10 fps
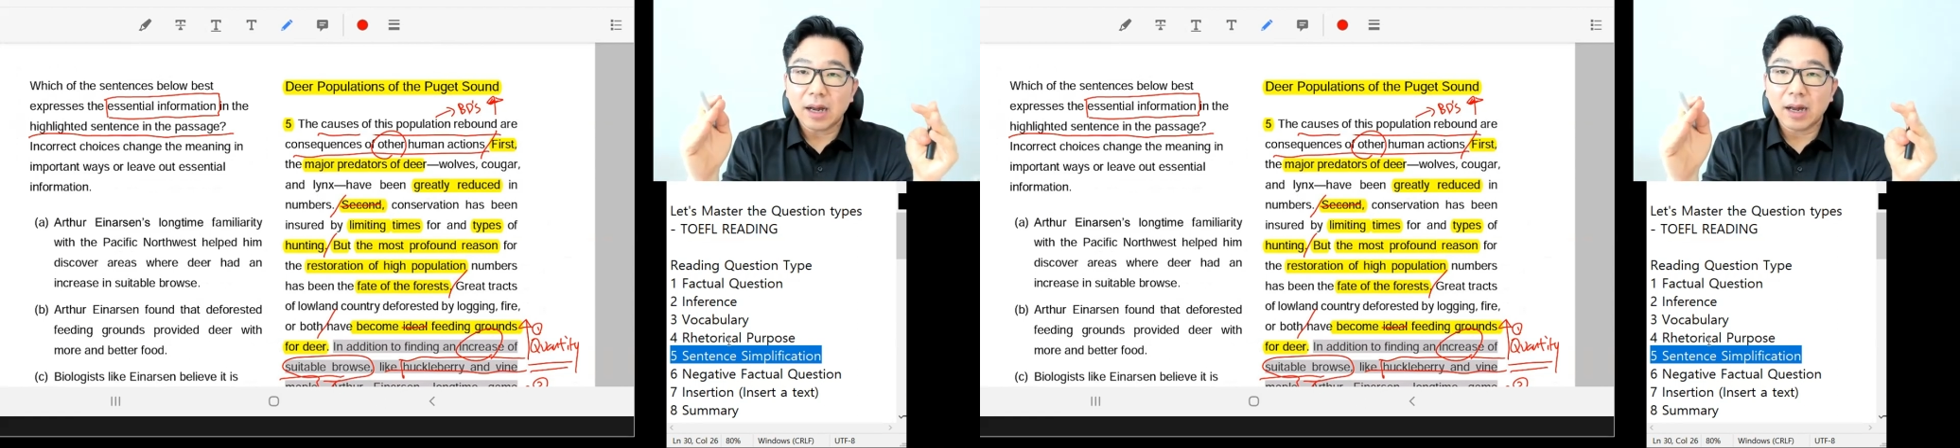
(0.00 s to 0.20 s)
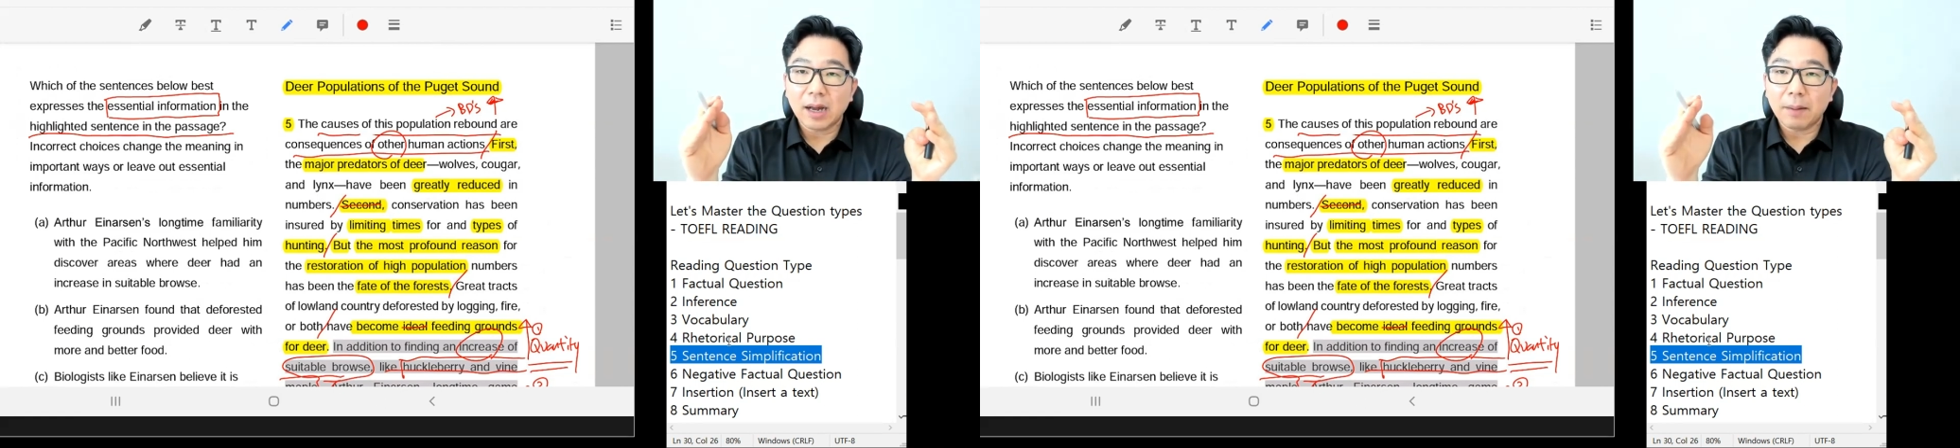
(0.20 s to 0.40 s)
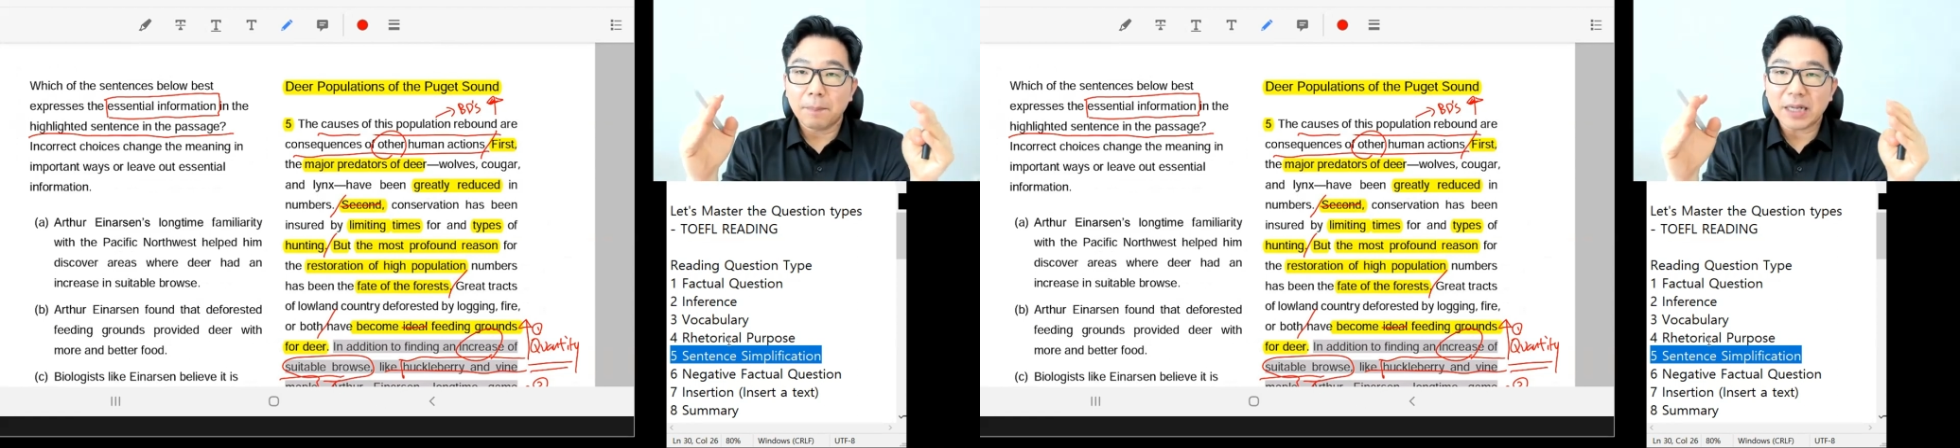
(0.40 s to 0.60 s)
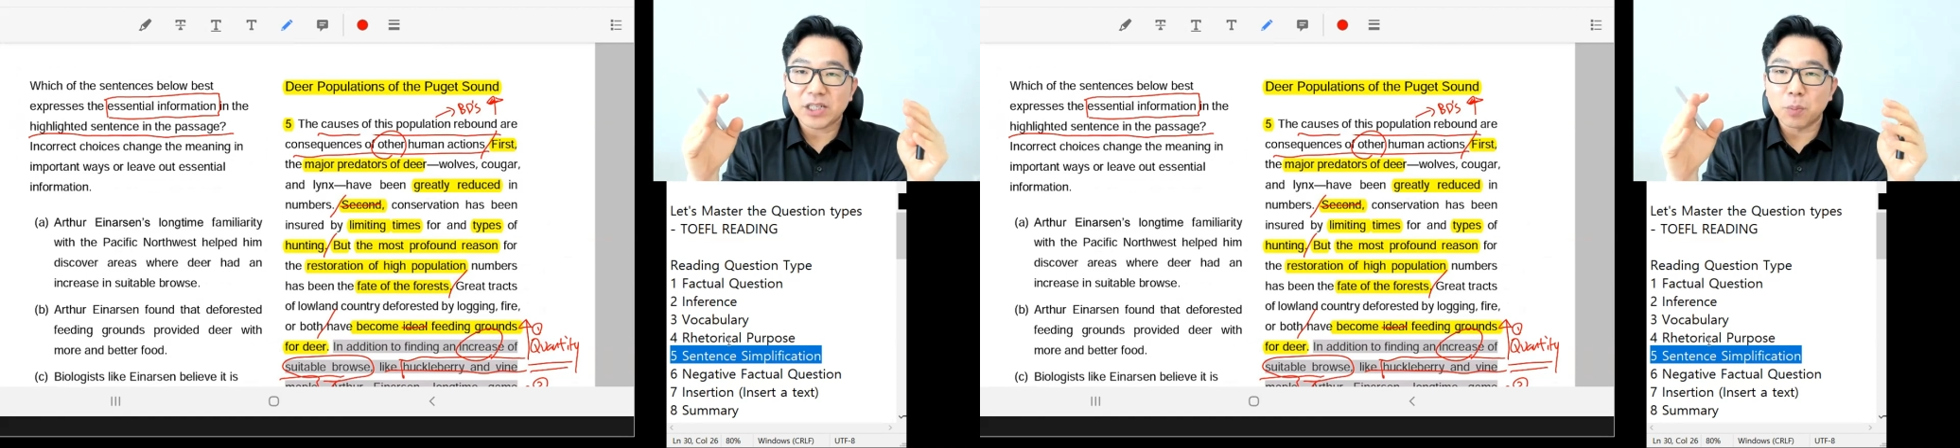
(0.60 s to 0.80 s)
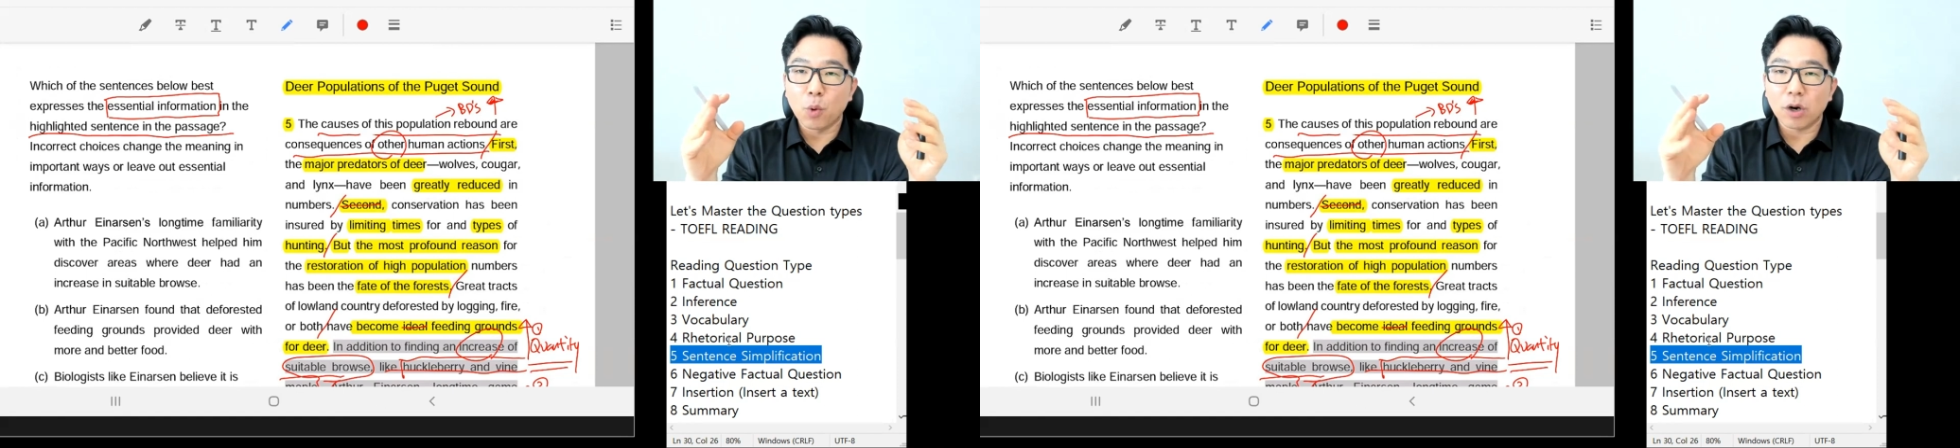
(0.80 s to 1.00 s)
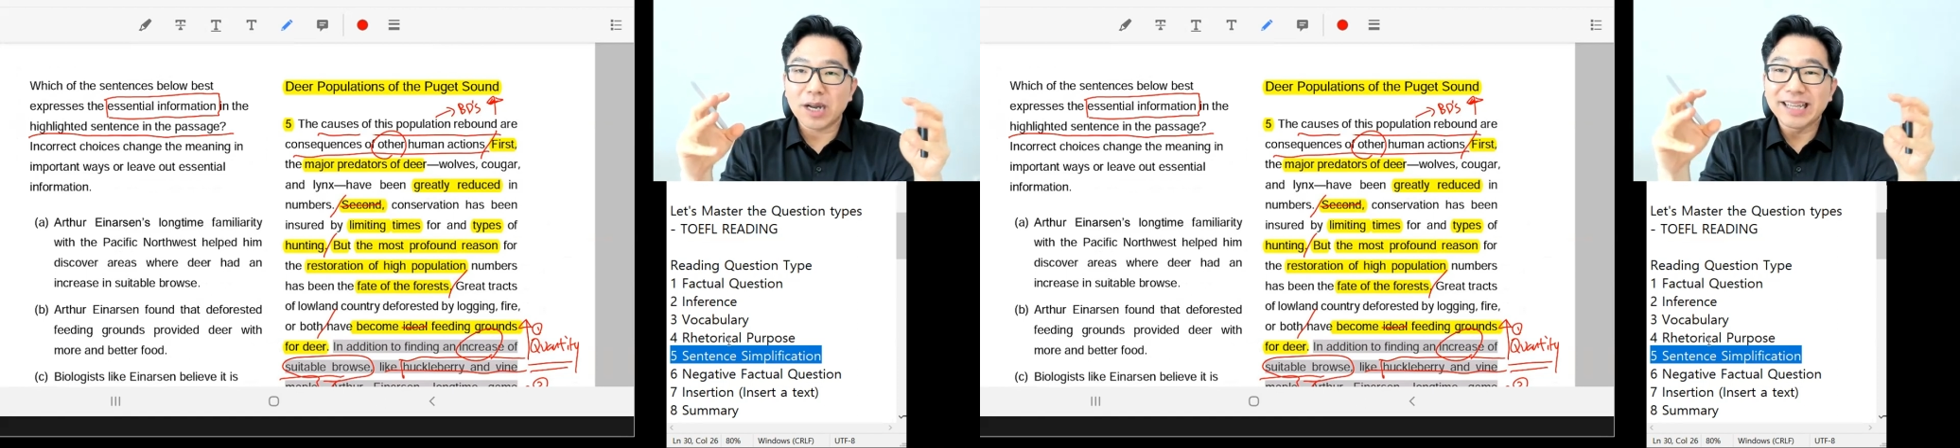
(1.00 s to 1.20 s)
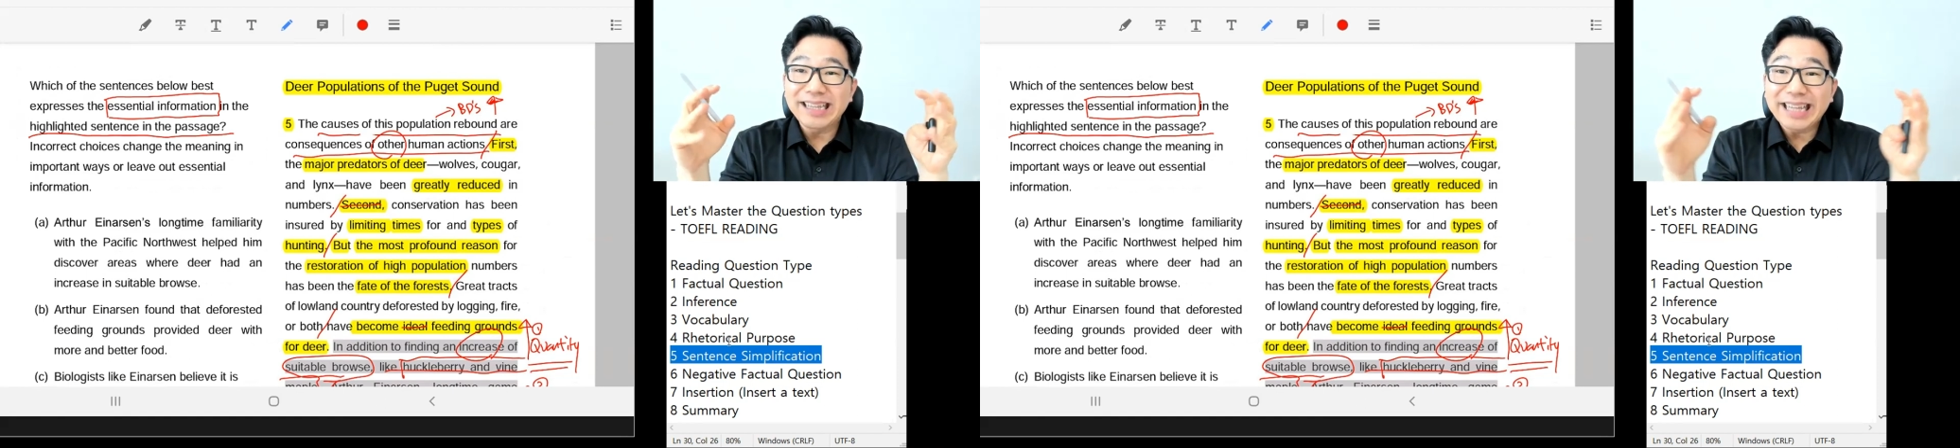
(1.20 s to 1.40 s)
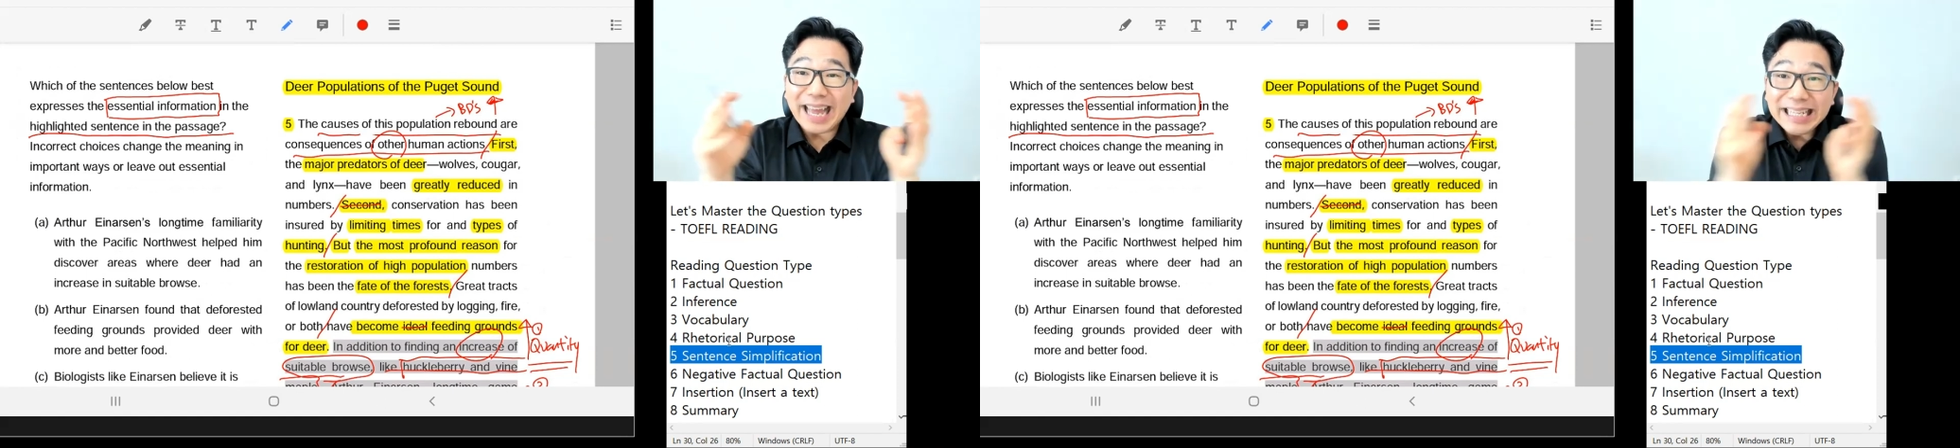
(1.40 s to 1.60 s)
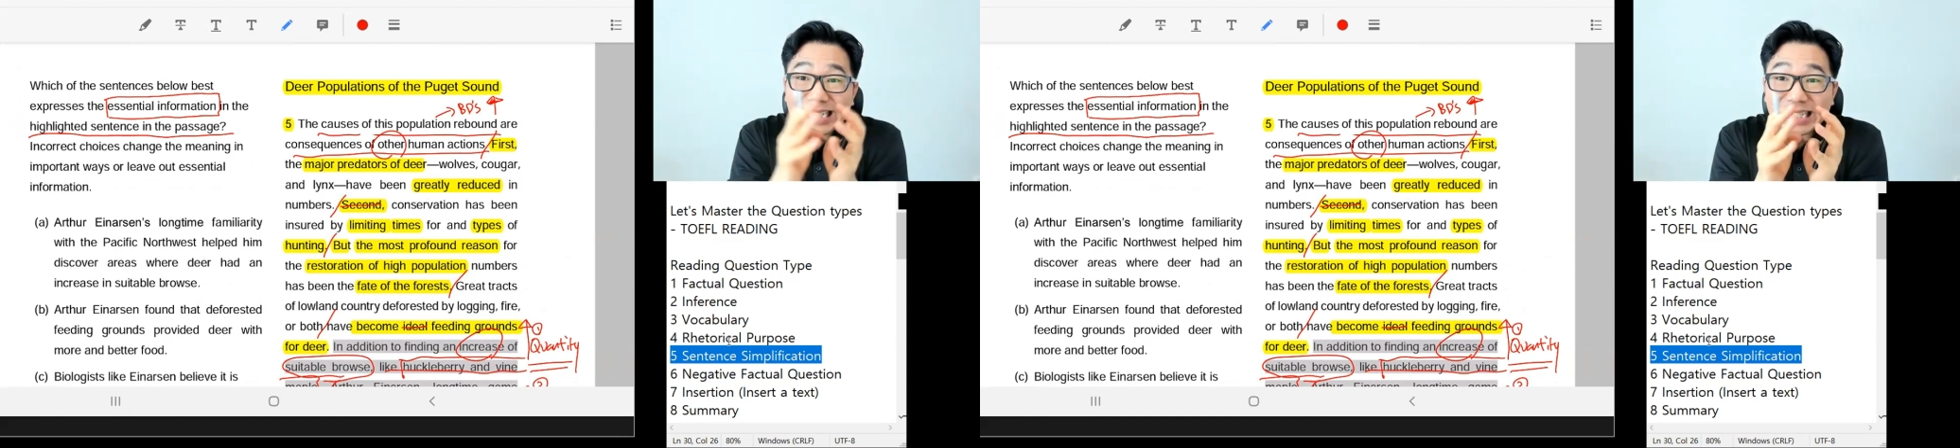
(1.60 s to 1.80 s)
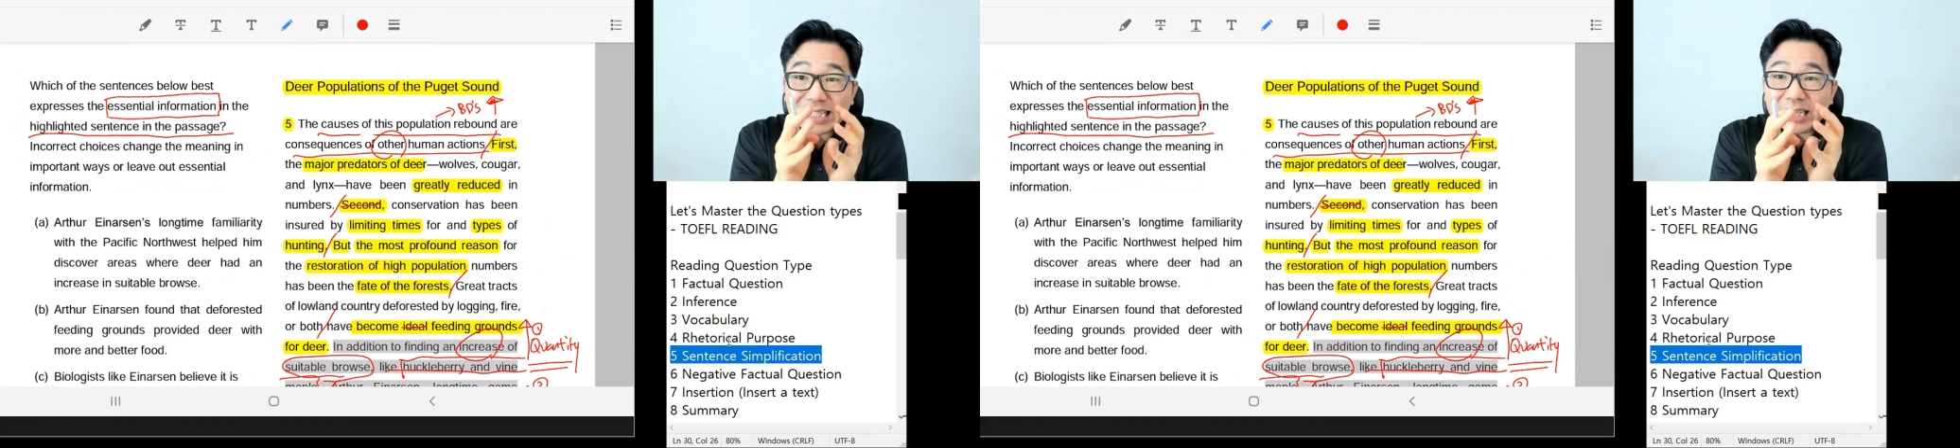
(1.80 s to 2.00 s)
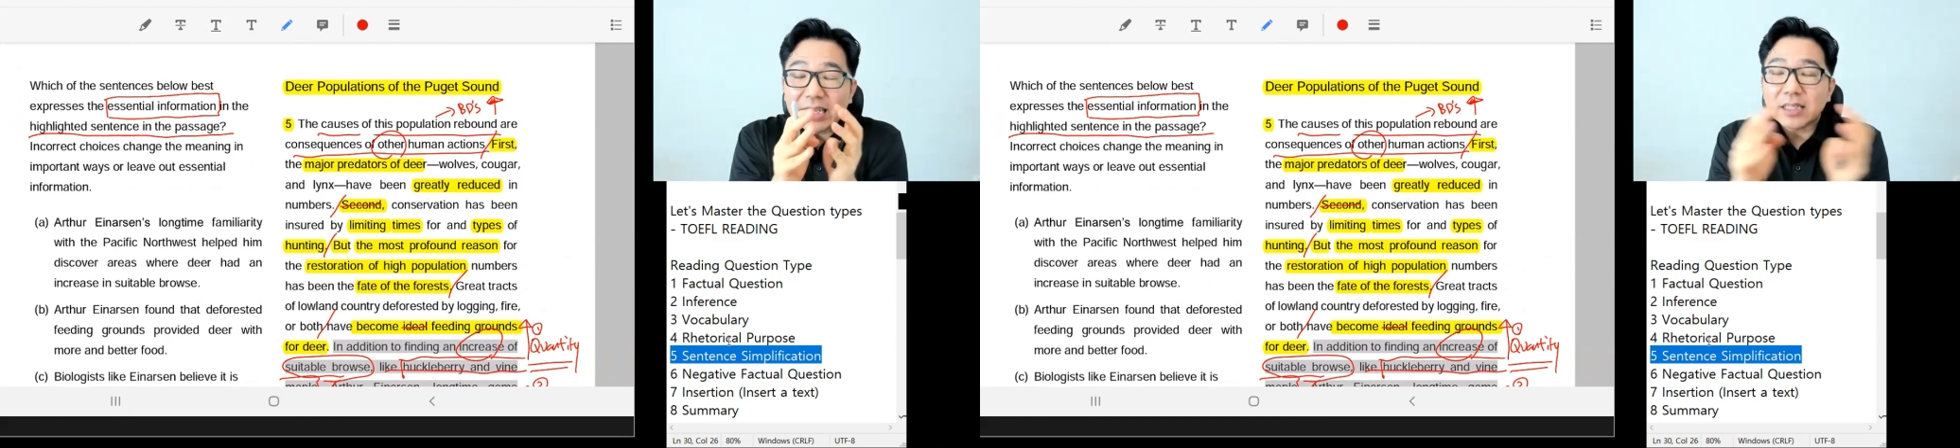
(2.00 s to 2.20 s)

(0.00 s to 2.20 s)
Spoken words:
much more condensed,